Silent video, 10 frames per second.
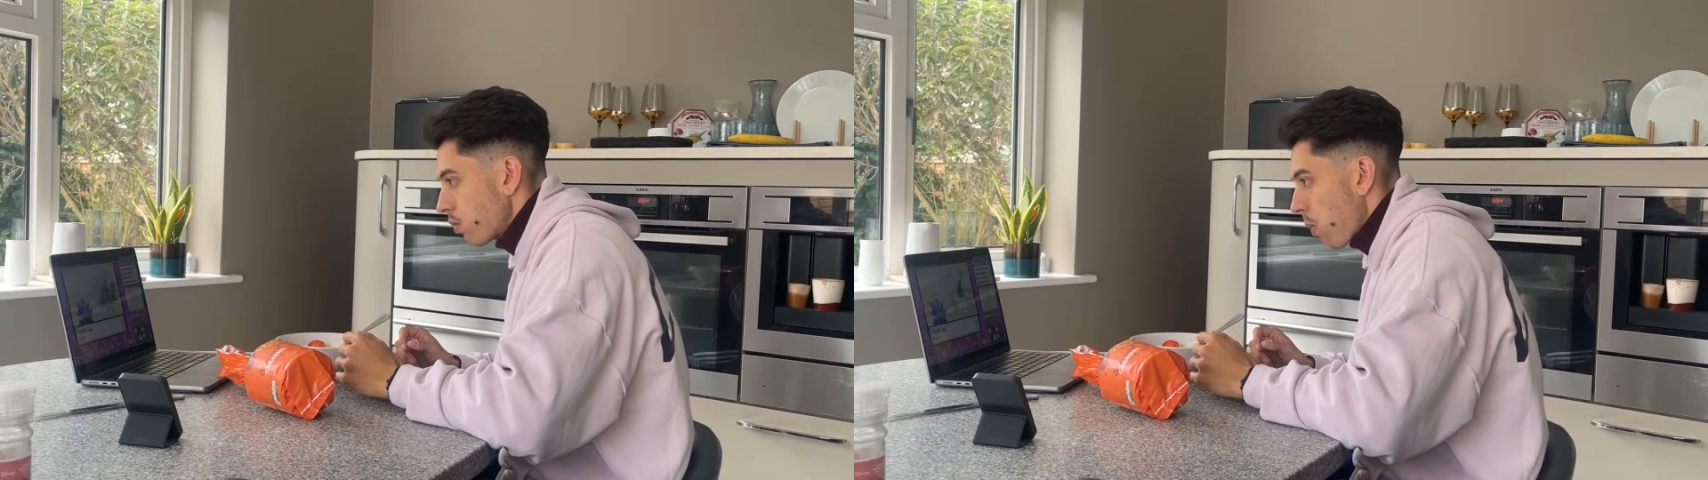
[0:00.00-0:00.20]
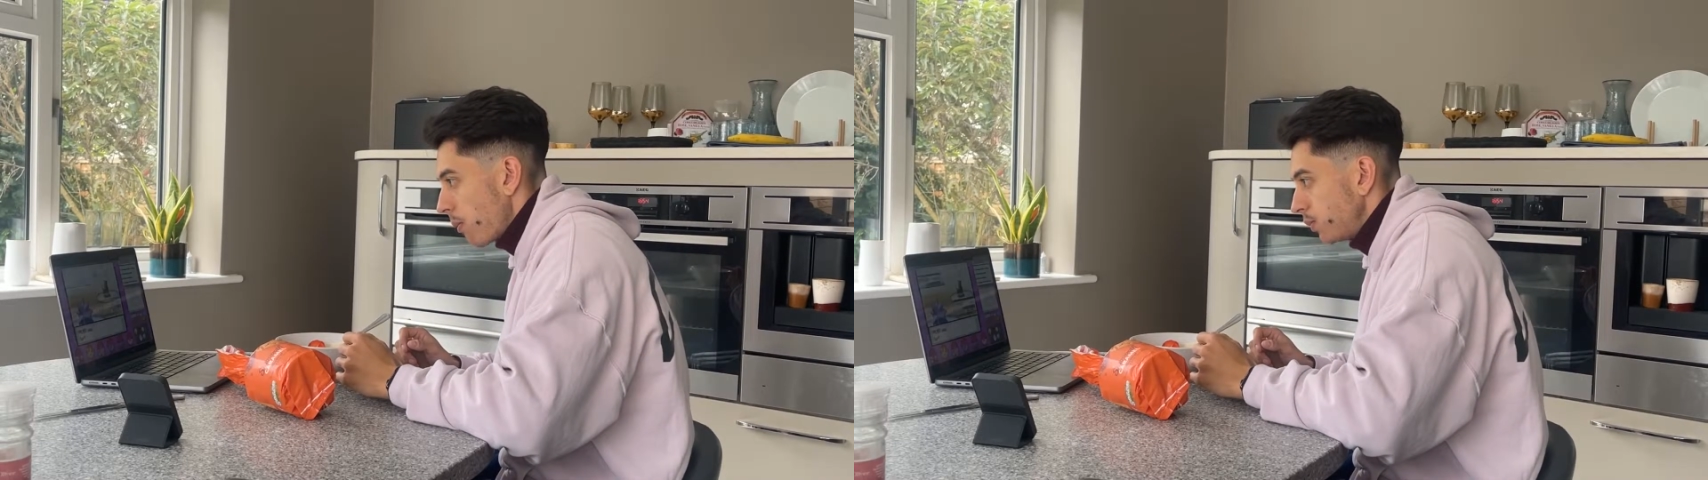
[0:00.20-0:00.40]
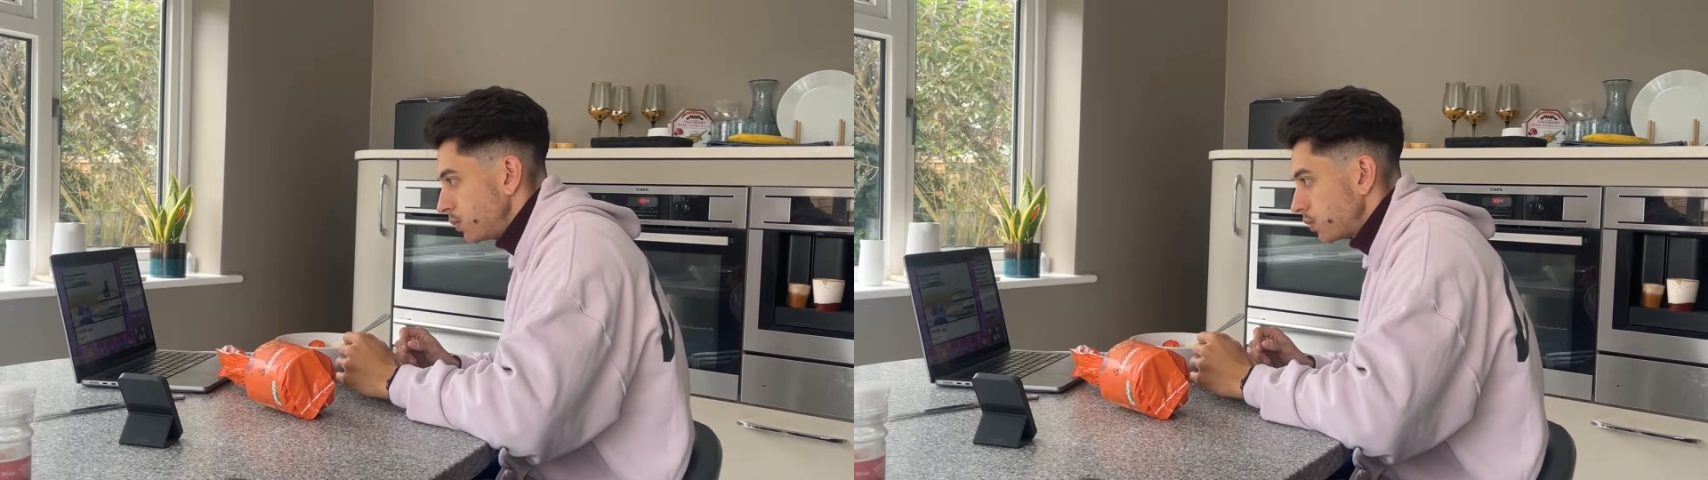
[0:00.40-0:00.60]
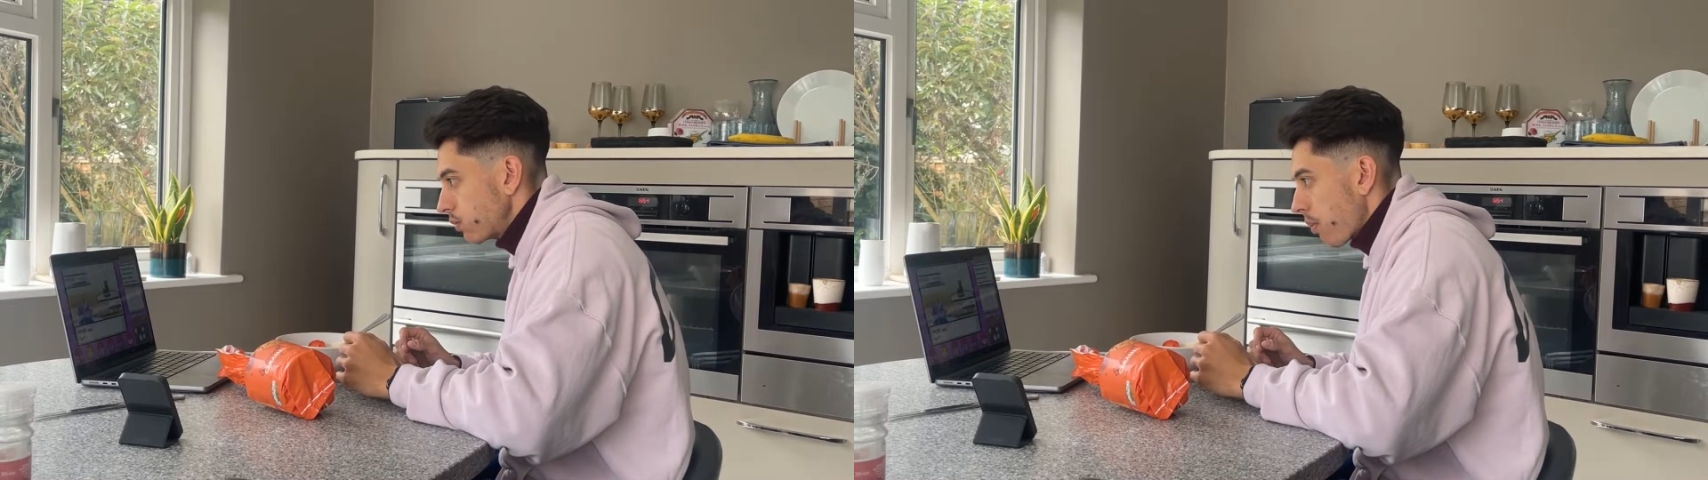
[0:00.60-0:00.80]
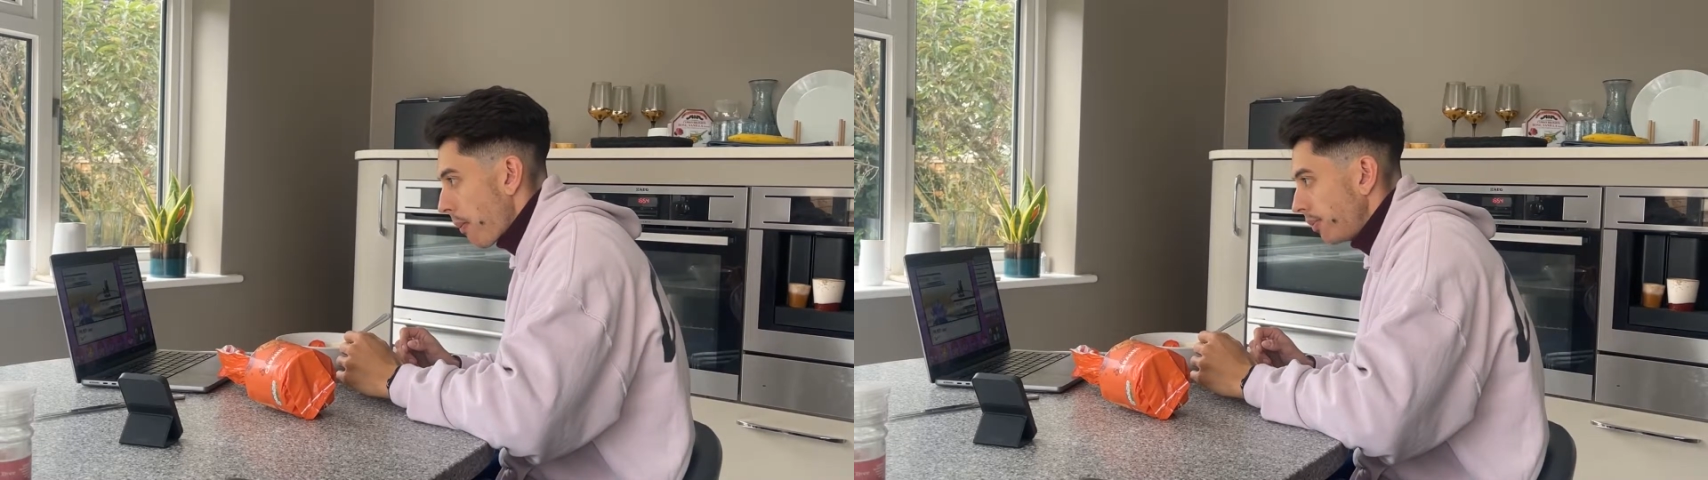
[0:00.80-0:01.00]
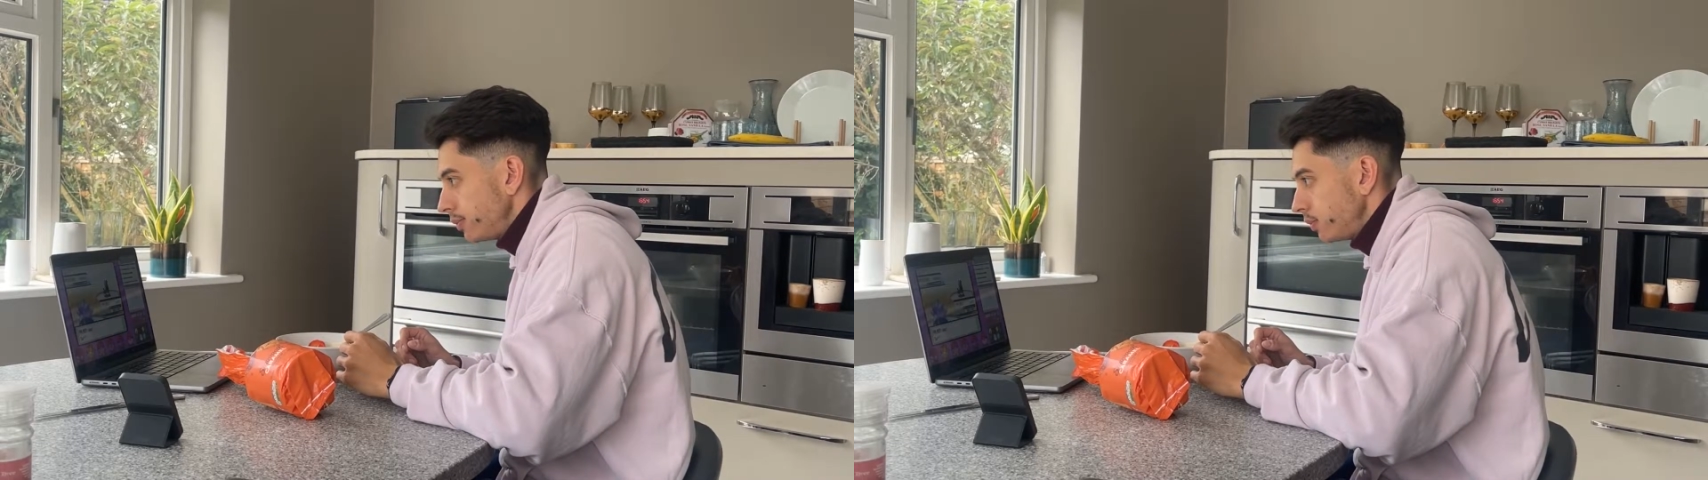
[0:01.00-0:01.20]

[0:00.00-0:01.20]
Snackerjacks.